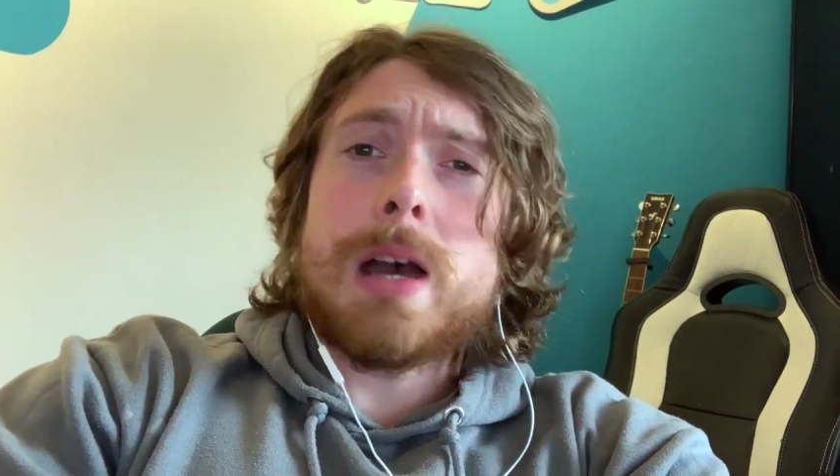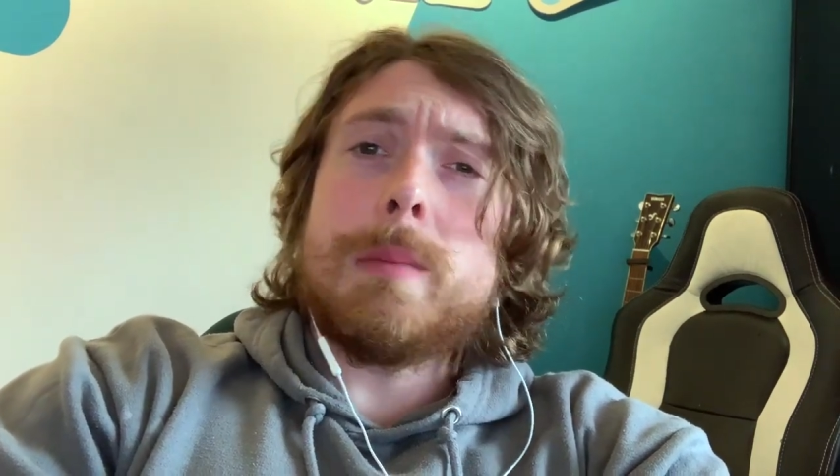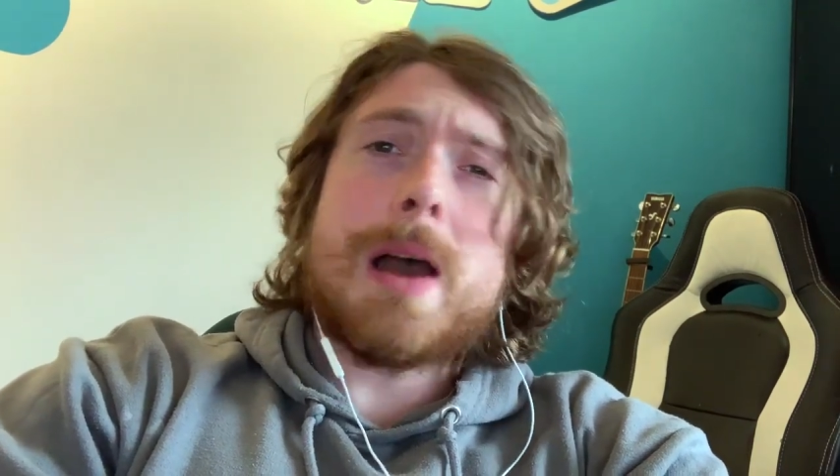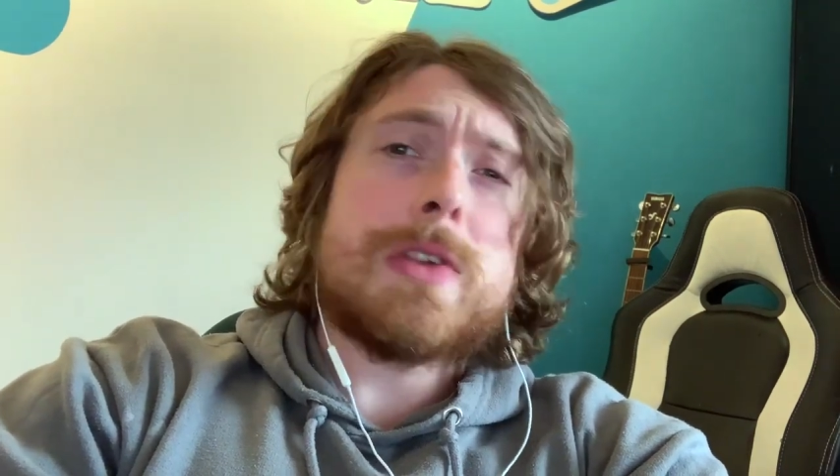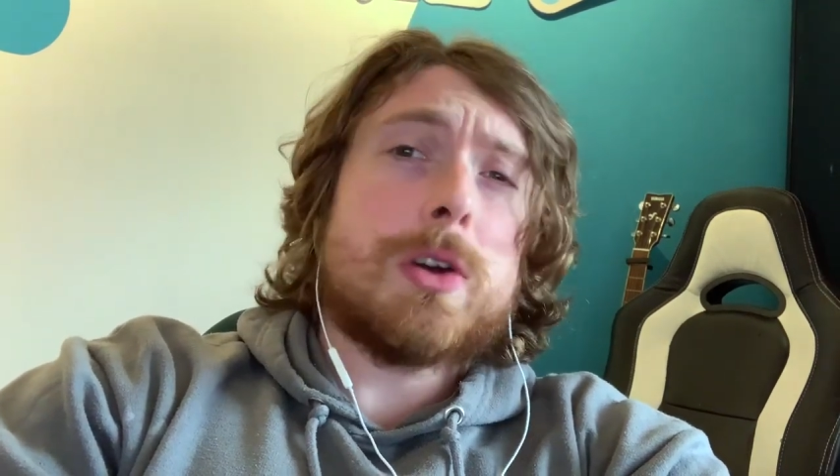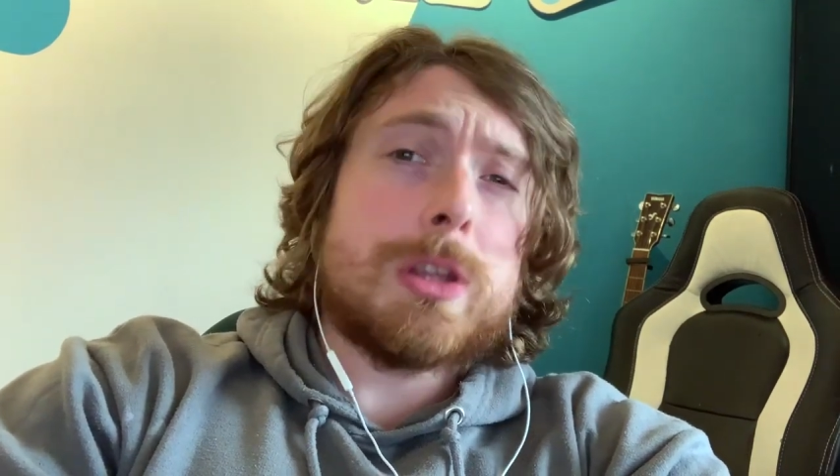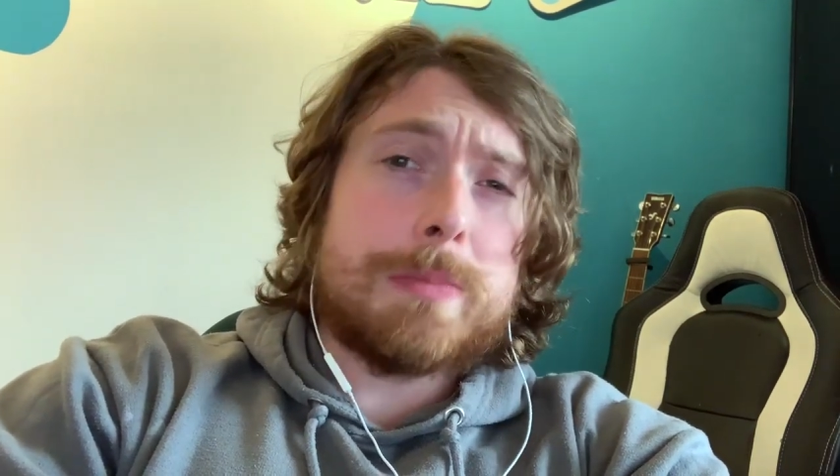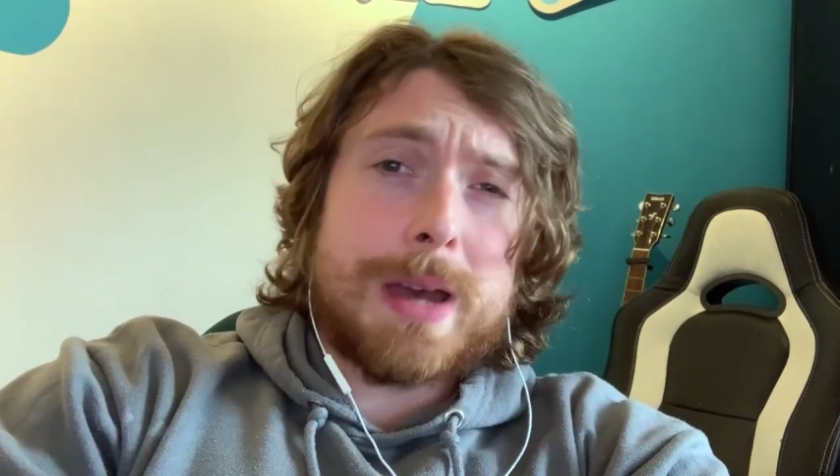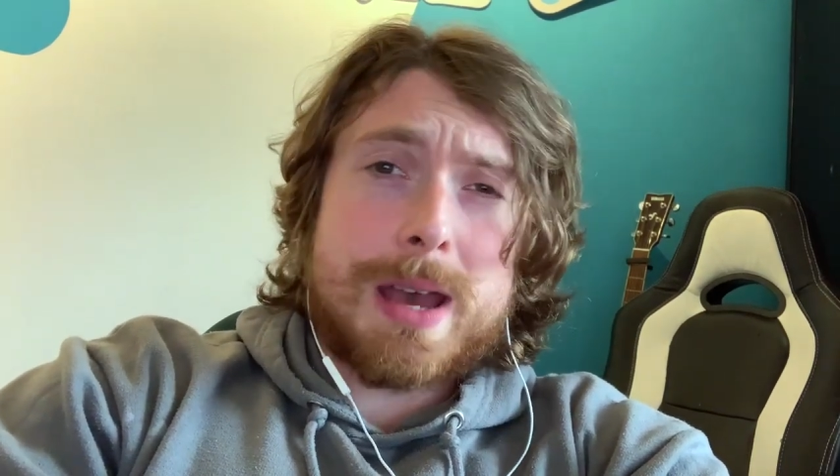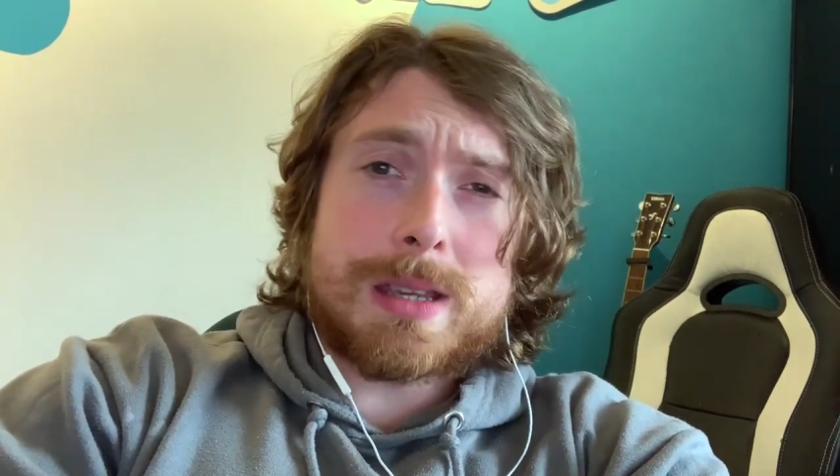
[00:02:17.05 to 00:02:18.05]
Am I the only
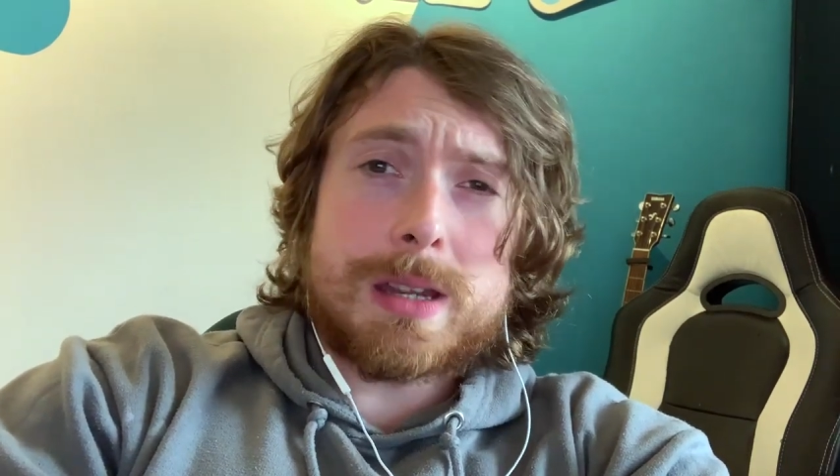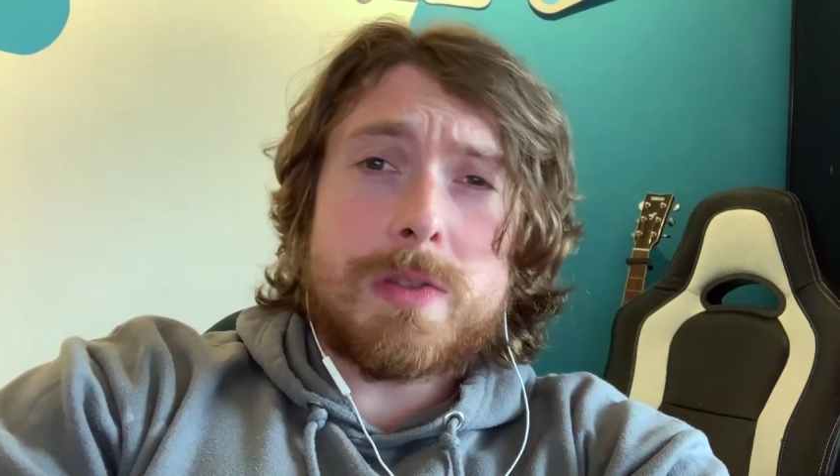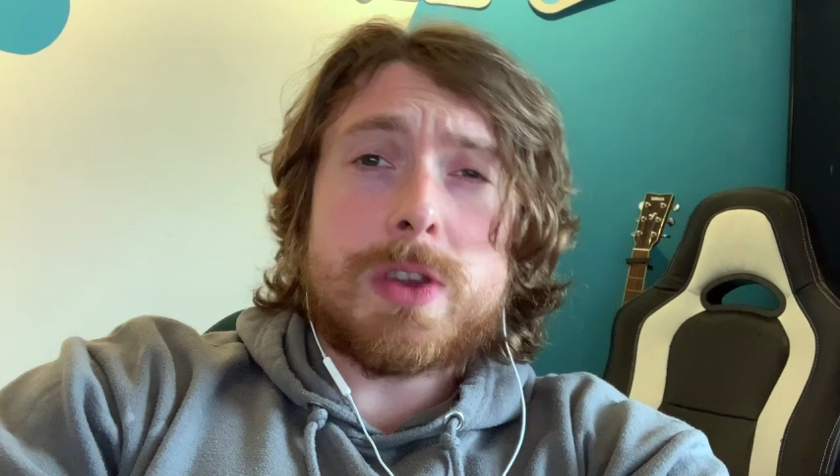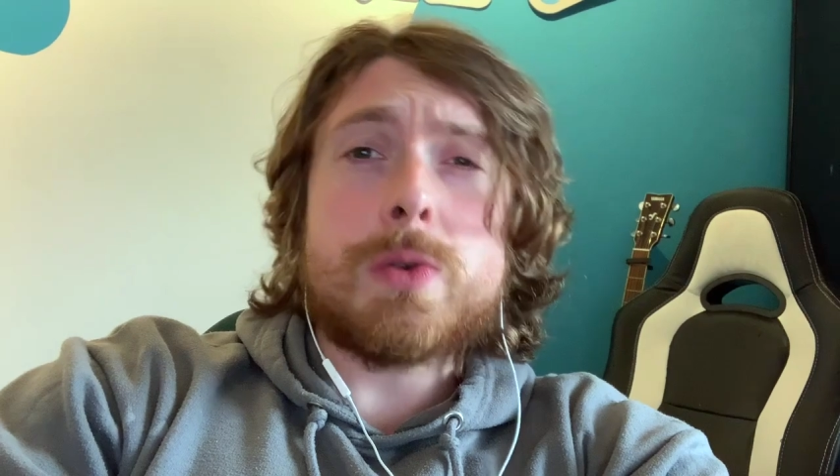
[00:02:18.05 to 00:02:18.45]
person in the